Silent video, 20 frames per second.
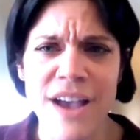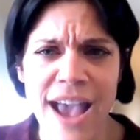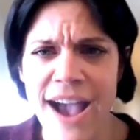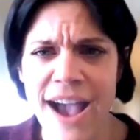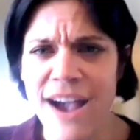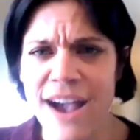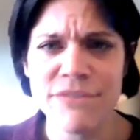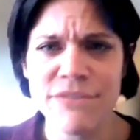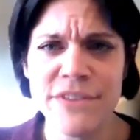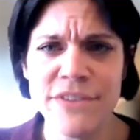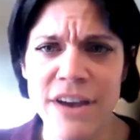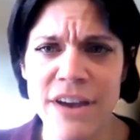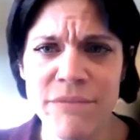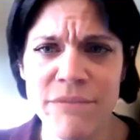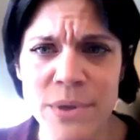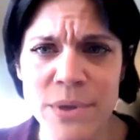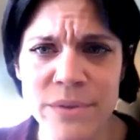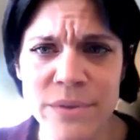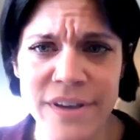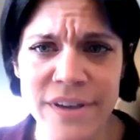I have to have
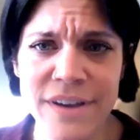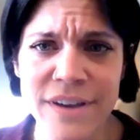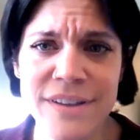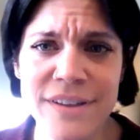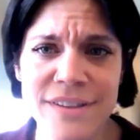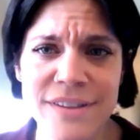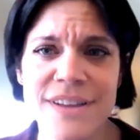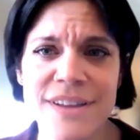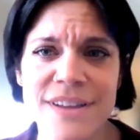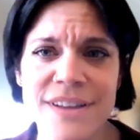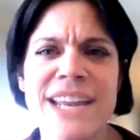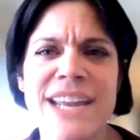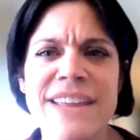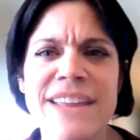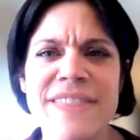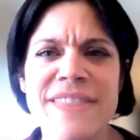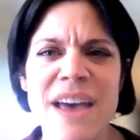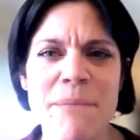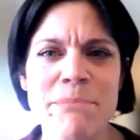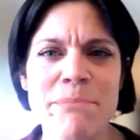music. I
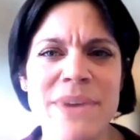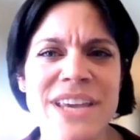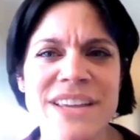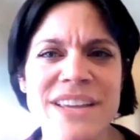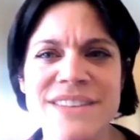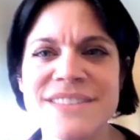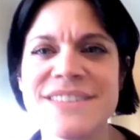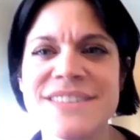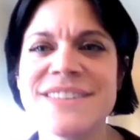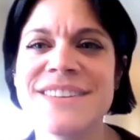need that beat.